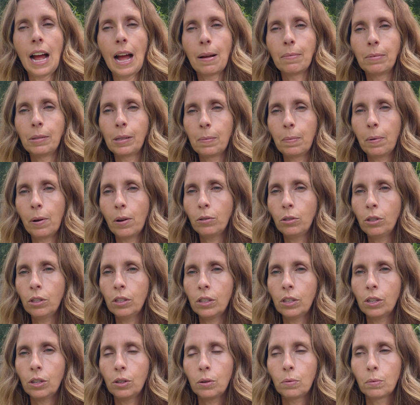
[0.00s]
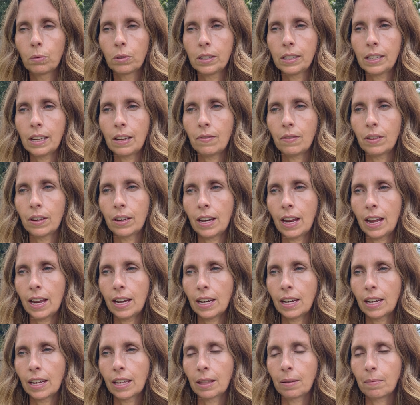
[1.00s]
I'm supposed to receive the
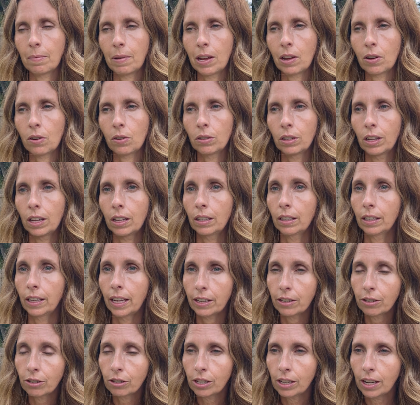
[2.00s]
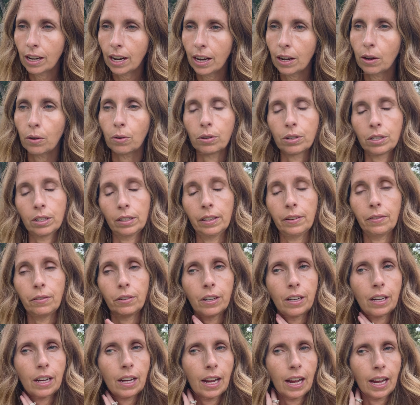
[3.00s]
netting in the mail later today, or
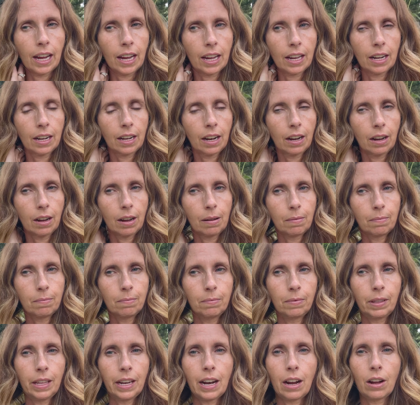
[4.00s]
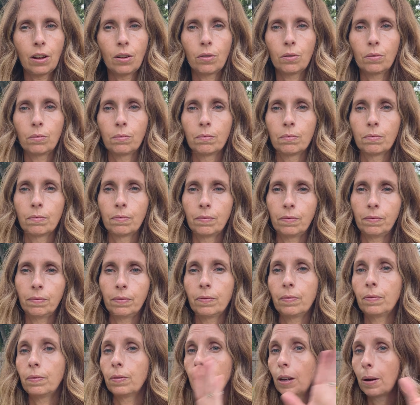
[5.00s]
delivery, and then I'll
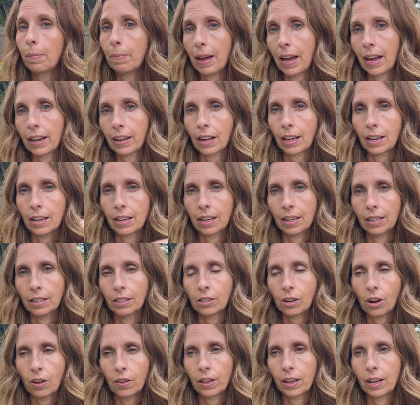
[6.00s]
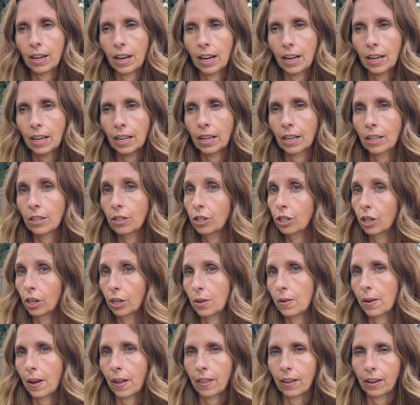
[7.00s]
come back and install that netting and show
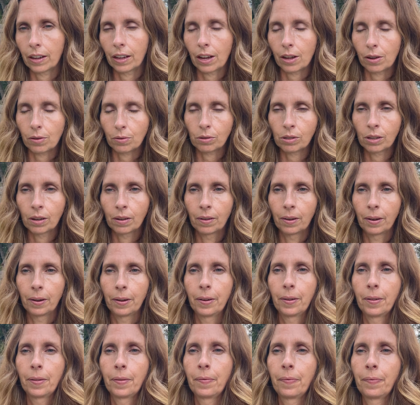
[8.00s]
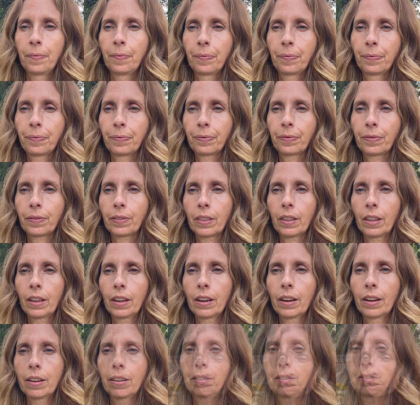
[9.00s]
you how that goes.
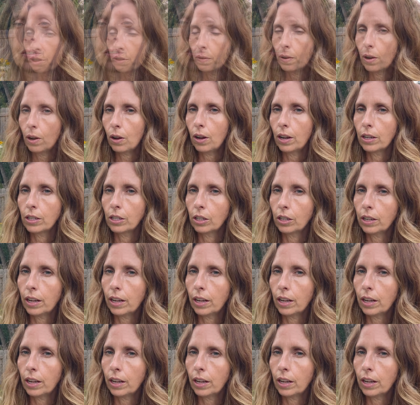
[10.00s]
First of all, I took